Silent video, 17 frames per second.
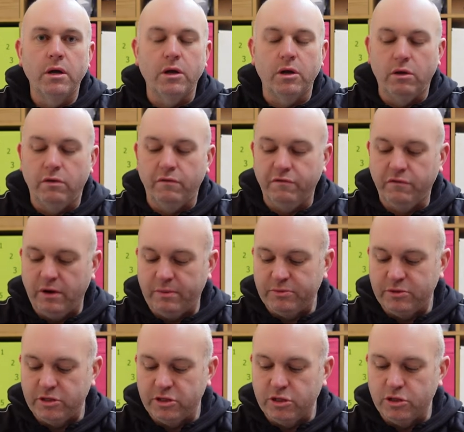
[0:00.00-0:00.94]

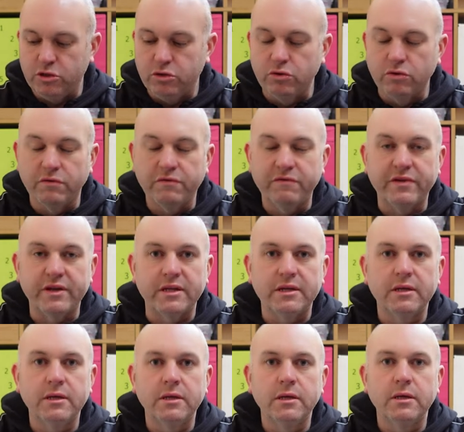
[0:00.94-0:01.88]

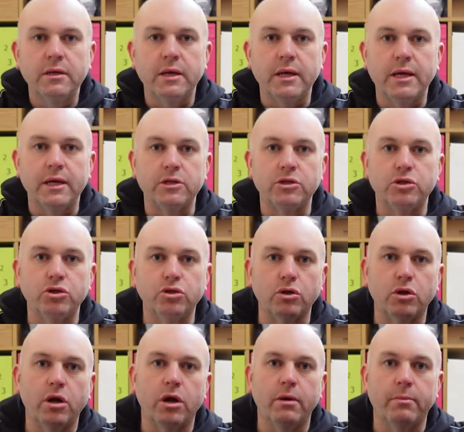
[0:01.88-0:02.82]
golf grip, a dual
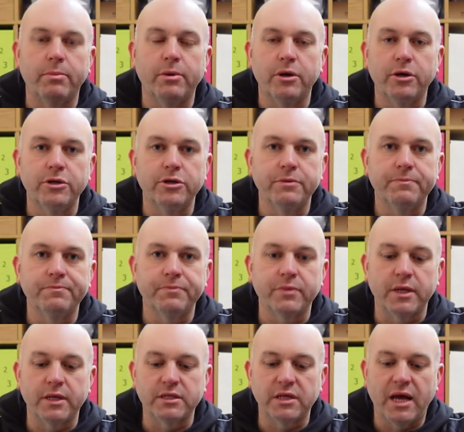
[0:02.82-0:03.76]
compound.
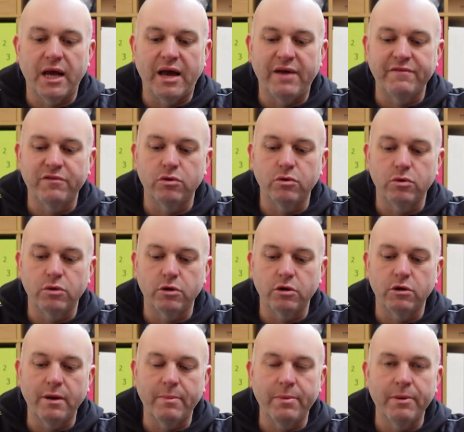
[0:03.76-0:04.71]
It's a half chord
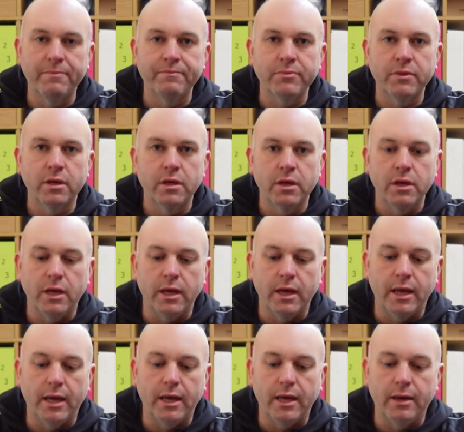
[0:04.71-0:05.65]
grip,
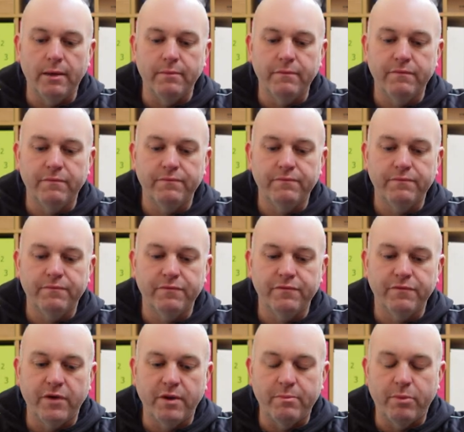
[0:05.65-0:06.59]
um,
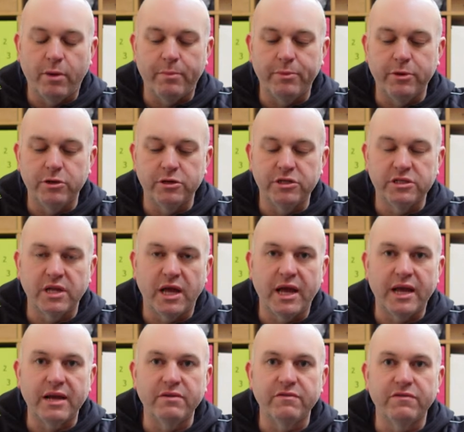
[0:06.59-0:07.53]
very popular
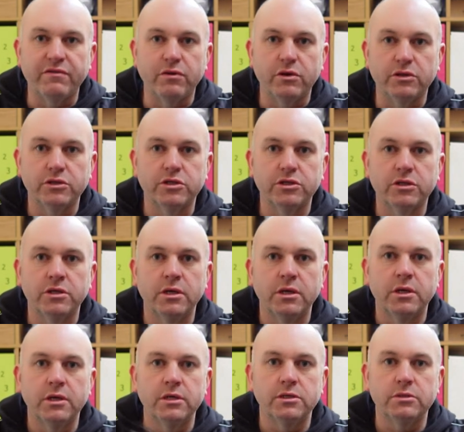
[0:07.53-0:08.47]
design for us.
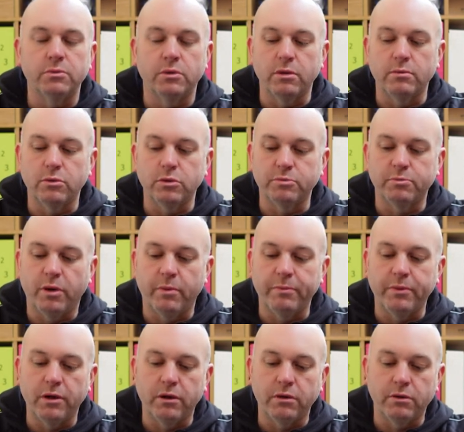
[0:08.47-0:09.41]
It's one of the most
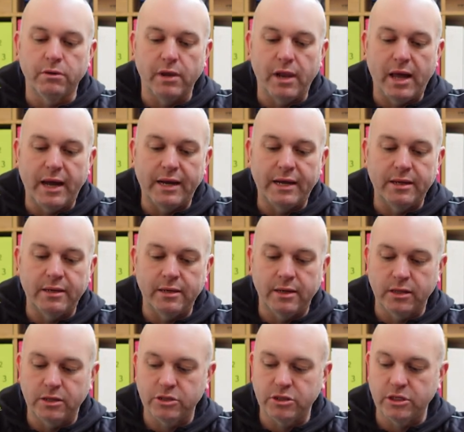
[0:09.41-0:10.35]
popular online,
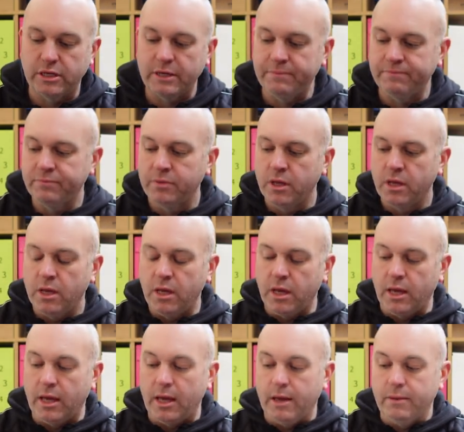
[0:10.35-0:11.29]
actually.
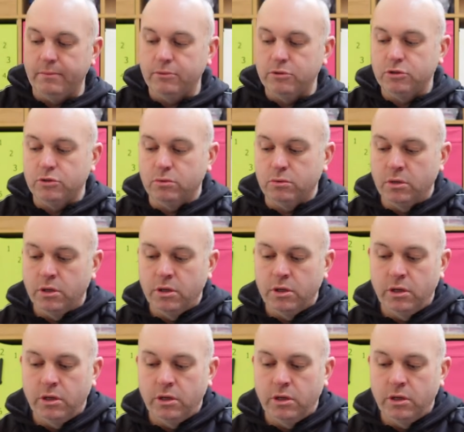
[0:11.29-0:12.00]
Um, so